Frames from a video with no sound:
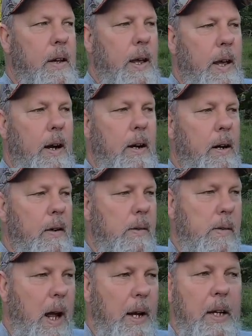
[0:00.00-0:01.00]
I
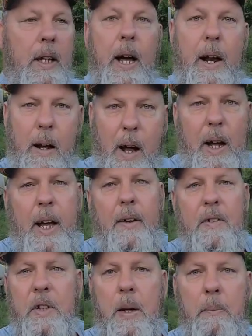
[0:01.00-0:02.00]
got
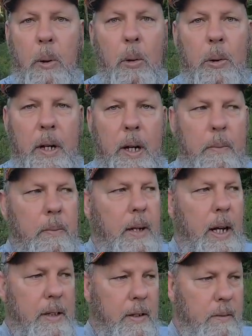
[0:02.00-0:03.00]
everything pulled up,
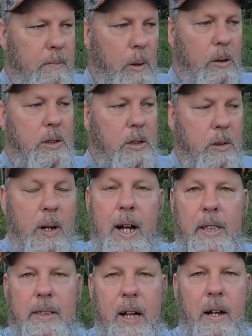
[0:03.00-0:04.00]
got most of the
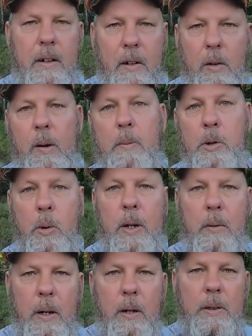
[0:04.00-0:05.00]
grass out, you know, in between the
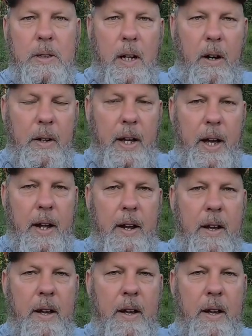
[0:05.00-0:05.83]
rows and all that.